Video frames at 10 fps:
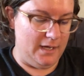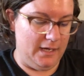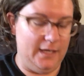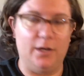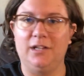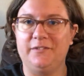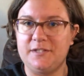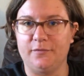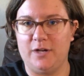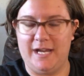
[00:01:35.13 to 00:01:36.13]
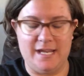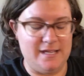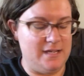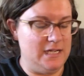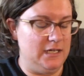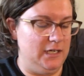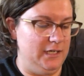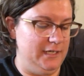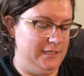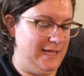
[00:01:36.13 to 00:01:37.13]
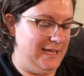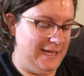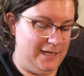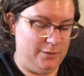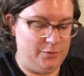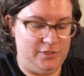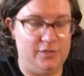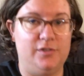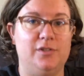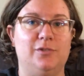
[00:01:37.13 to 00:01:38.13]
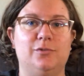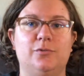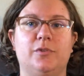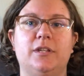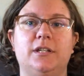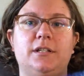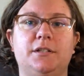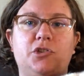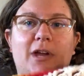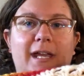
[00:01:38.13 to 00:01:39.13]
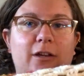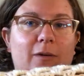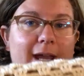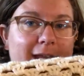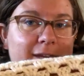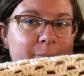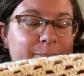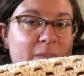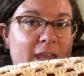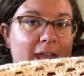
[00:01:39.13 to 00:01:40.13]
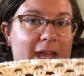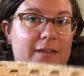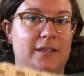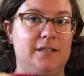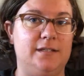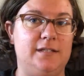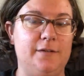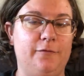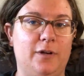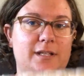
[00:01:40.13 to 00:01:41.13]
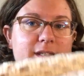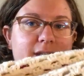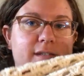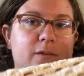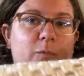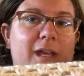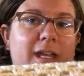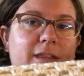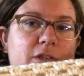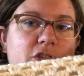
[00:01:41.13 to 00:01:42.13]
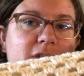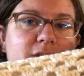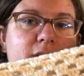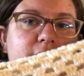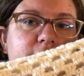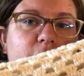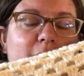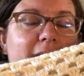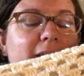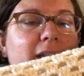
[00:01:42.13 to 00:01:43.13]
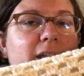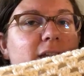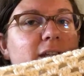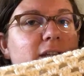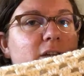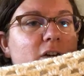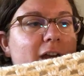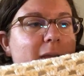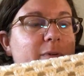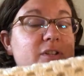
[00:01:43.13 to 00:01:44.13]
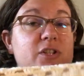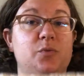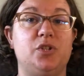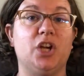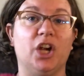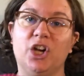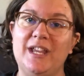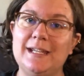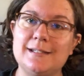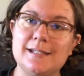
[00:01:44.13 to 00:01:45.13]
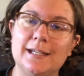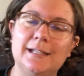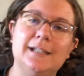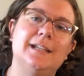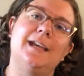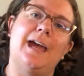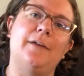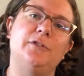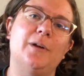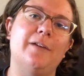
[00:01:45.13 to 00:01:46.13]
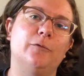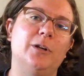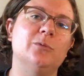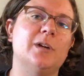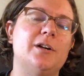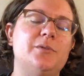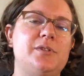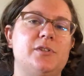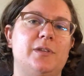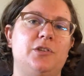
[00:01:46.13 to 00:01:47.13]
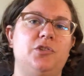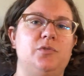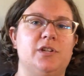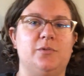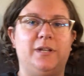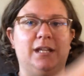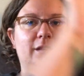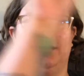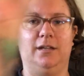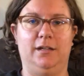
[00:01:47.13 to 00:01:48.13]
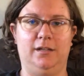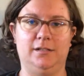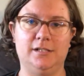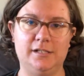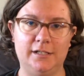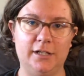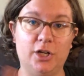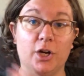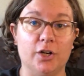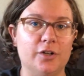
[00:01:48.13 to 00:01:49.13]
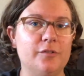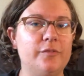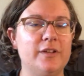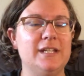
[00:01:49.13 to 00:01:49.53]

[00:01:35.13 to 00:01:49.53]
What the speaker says: and all of it's free, on how to do the giant granny. And the difference is the way that she does the granny, you're able to turn it after every row so that you don't get the curve